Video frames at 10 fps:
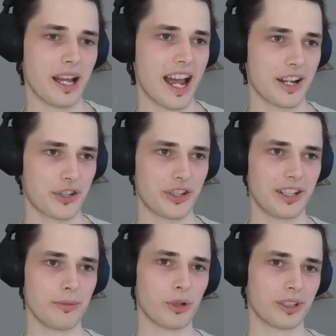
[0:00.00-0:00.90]
hash
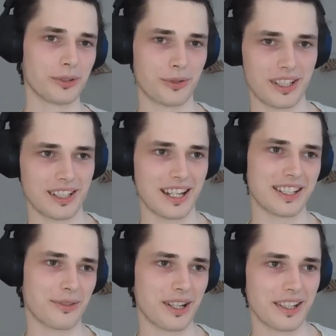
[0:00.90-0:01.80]
in a Merkle tree in the
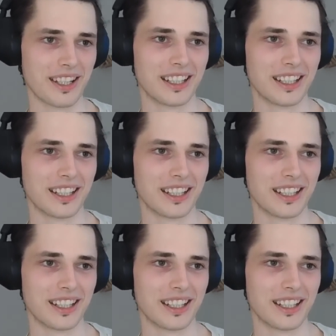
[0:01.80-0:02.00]
end, right?